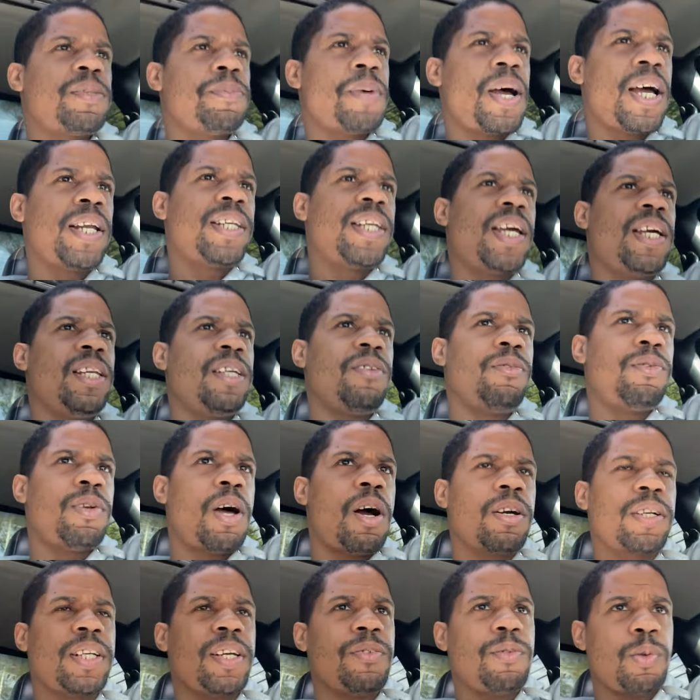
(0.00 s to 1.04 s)
my daily
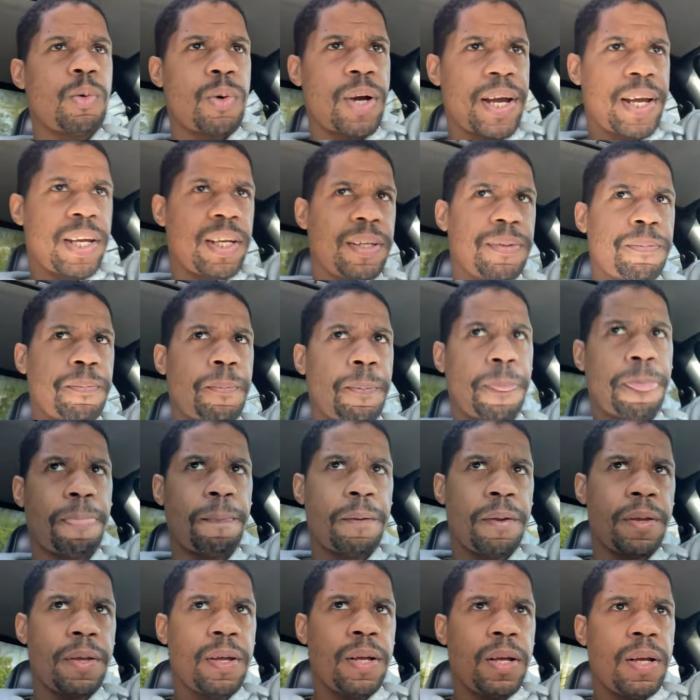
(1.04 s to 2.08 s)
vlog giveaway
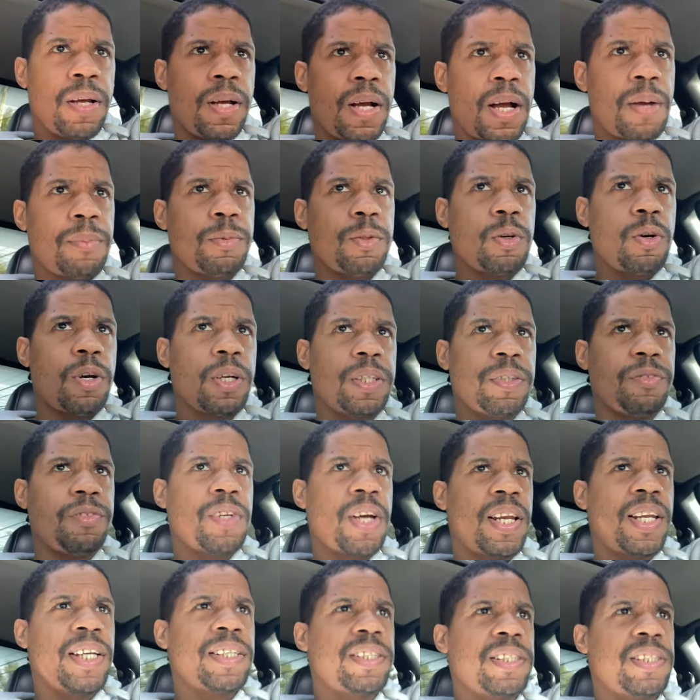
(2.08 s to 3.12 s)
I'm doing. If
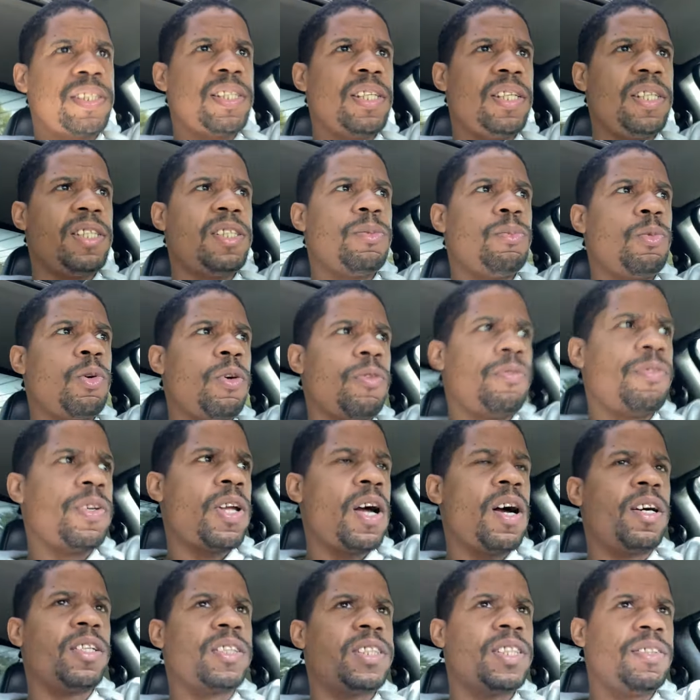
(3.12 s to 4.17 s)
y'all like to see these more
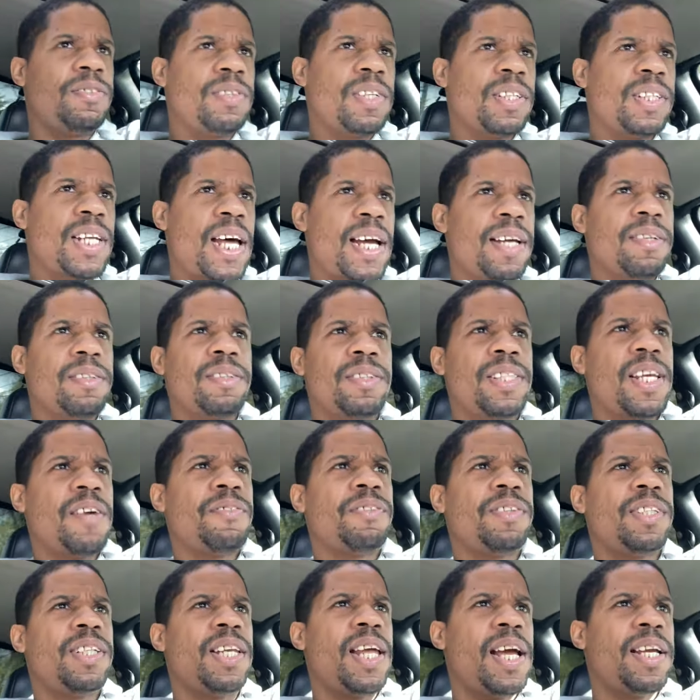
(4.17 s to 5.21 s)
vlogs, leave a like.
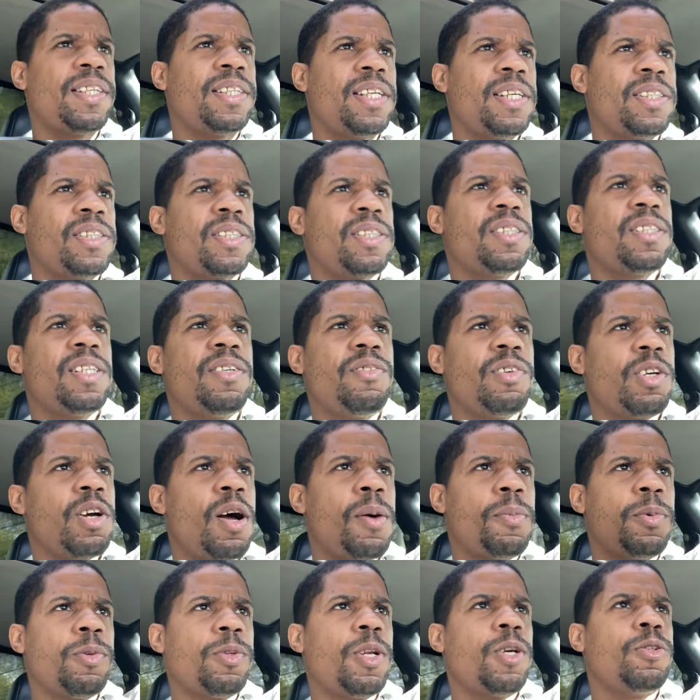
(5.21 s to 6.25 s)
Definitely like this. Leave a
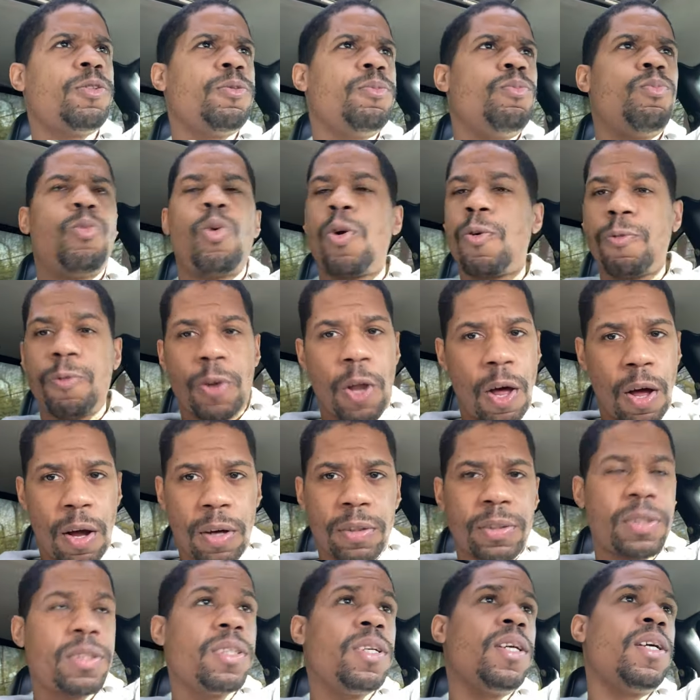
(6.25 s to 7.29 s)
comment below. More
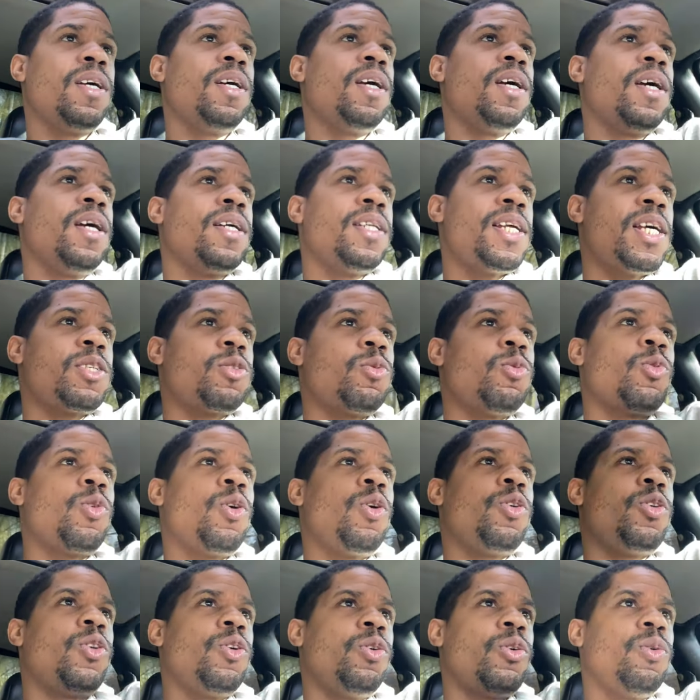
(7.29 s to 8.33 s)
vlogs. That's what we're
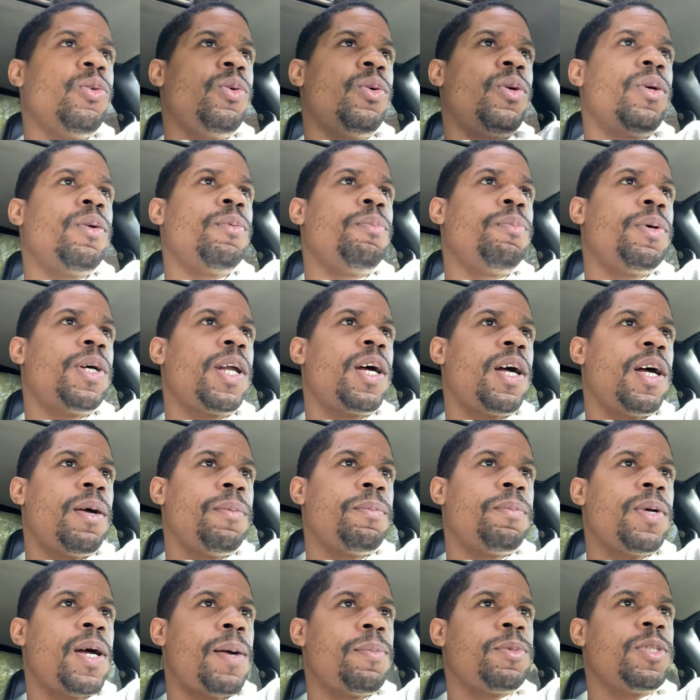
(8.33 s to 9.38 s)
going to do. But
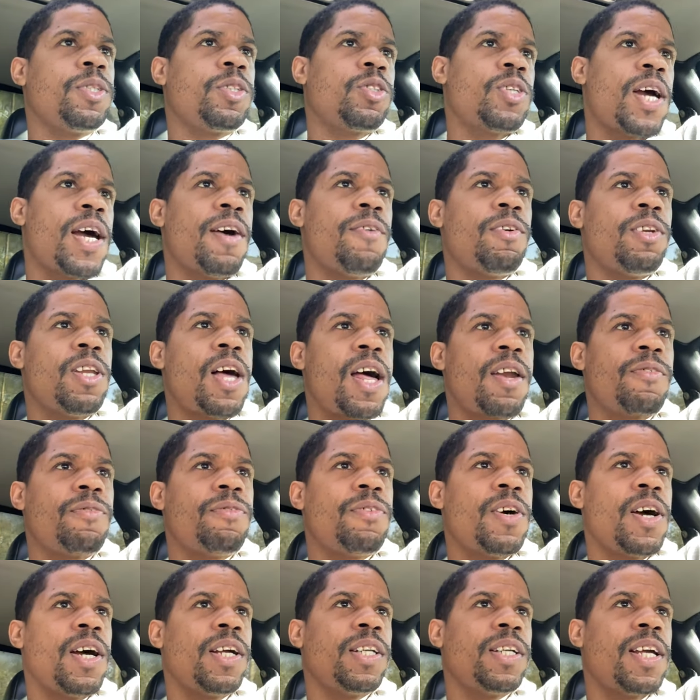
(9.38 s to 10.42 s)
I'm just trying to have a lot of
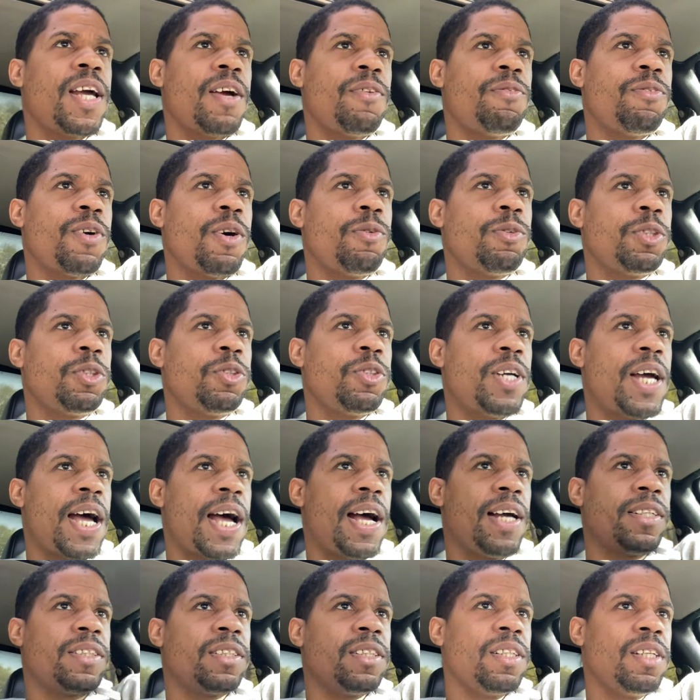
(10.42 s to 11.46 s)
fun and have fun with you
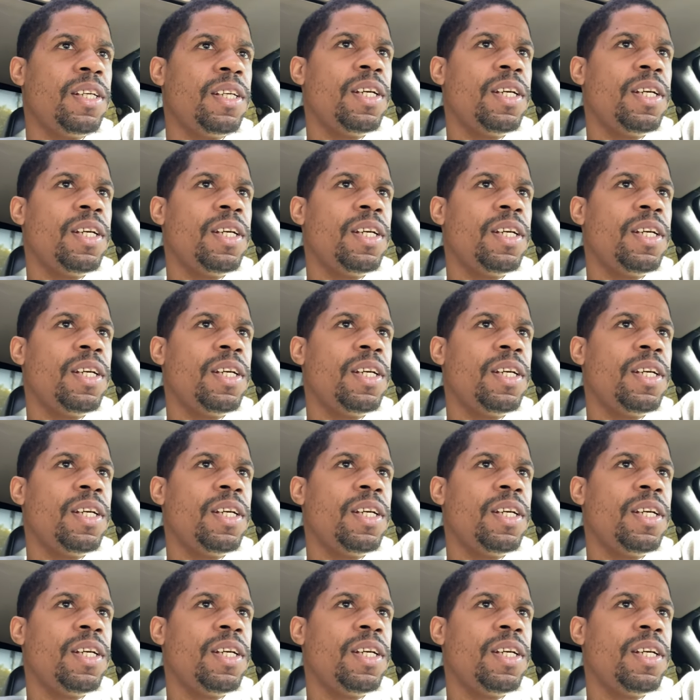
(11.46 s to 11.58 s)
guys.